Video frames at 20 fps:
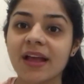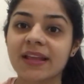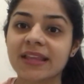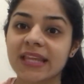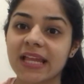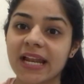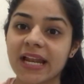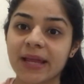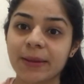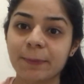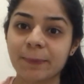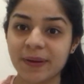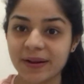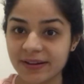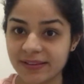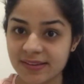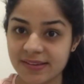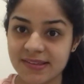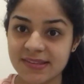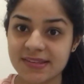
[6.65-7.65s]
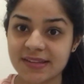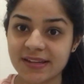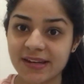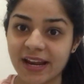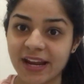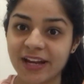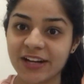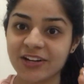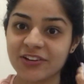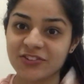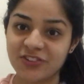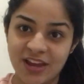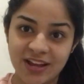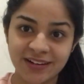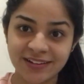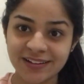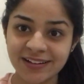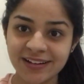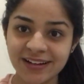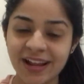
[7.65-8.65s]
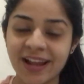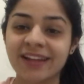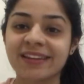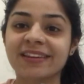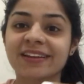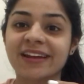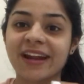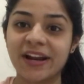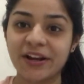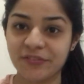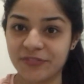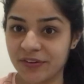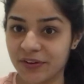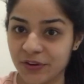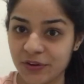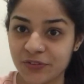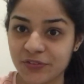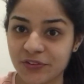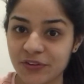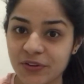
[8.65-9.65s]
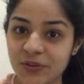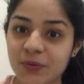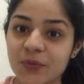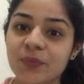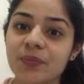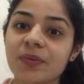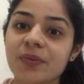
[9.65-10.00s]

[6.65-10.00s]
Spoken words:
Then I bet this is the right channel and the right video for you.